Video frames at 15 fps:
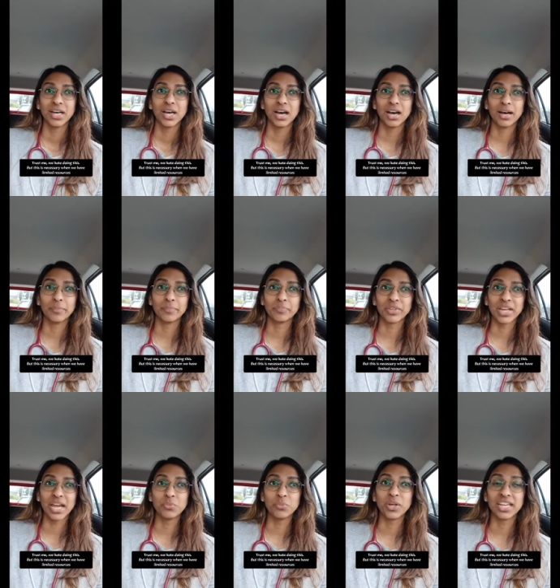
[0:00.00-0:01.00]
Um,
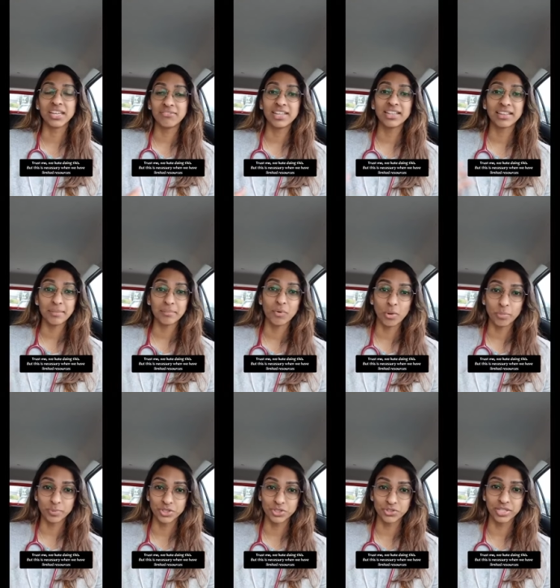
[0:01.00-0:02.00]
and we're giving them
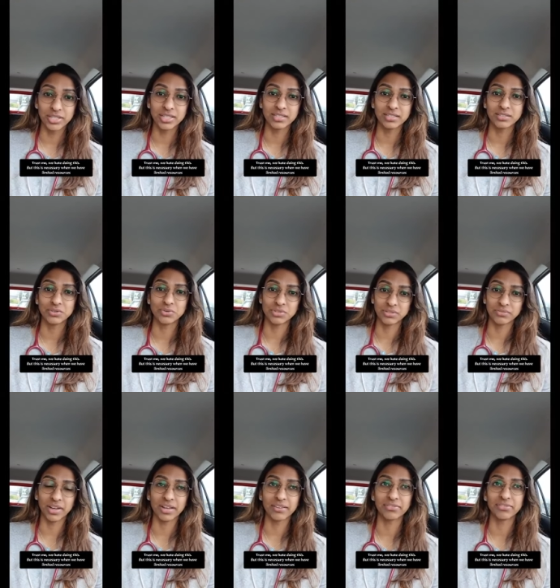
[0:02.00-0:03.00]
opportunities to
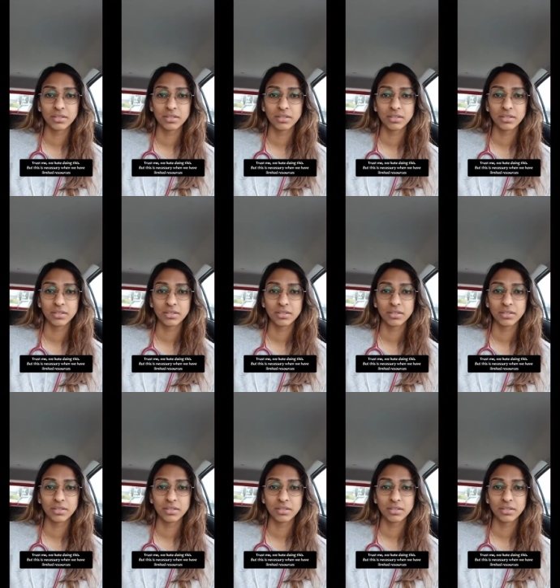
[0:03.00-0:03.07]
survive.